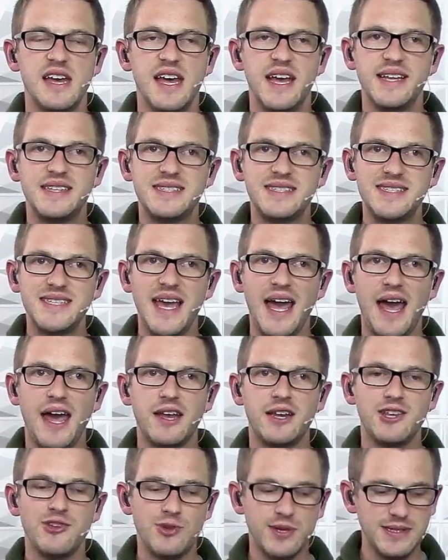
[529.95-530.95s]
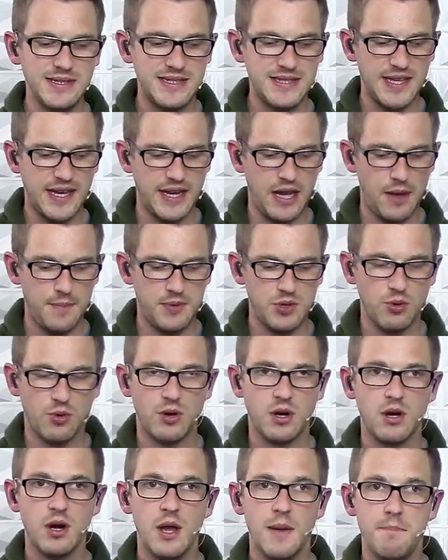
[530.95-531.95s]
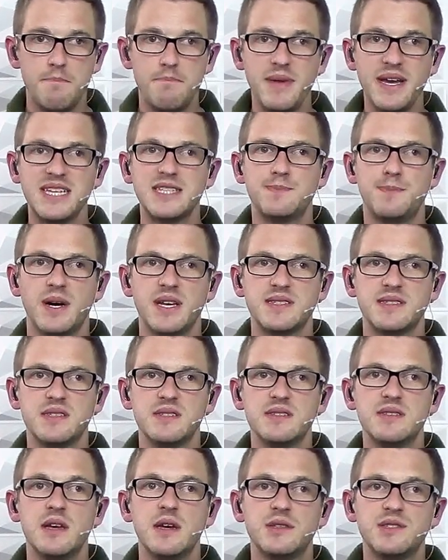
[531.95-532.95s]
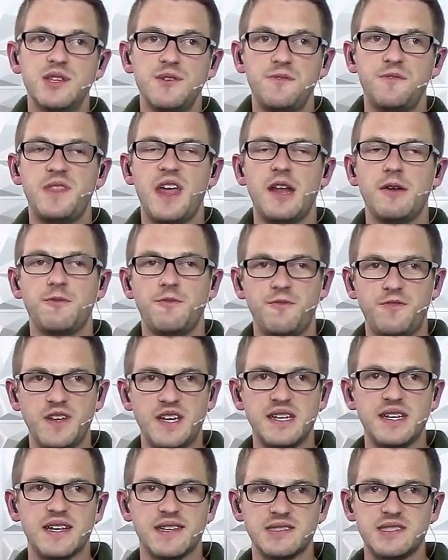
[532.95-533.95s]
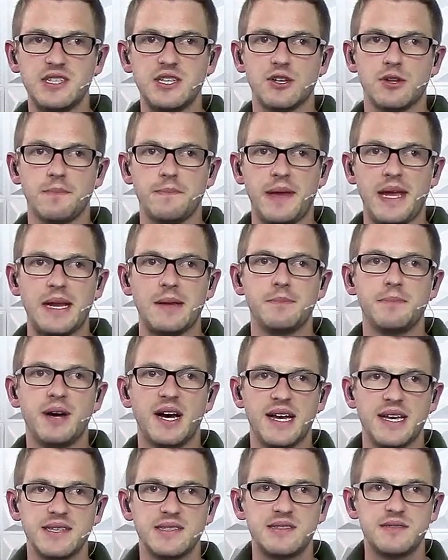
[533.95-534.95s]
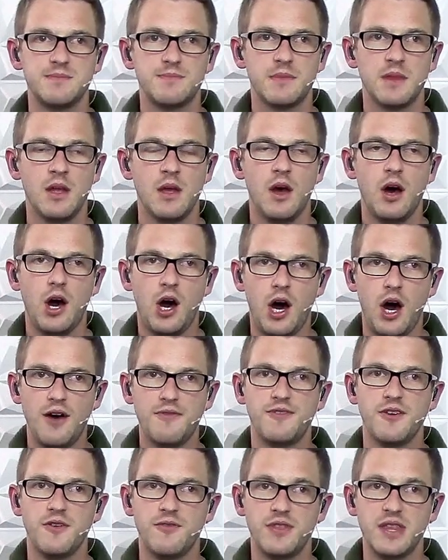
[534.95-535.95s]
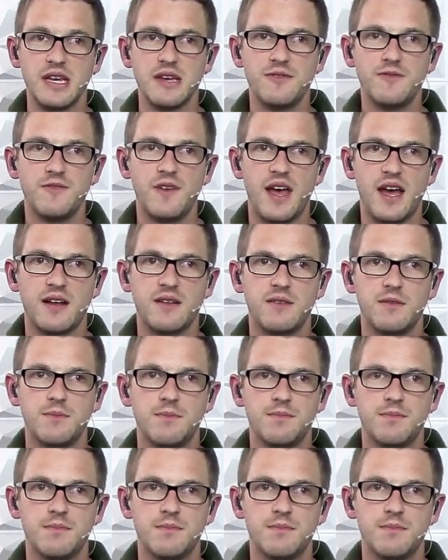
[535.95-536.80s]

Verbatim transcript: Instead, you can set up your mix buses to then feed into your main bus off of the effect.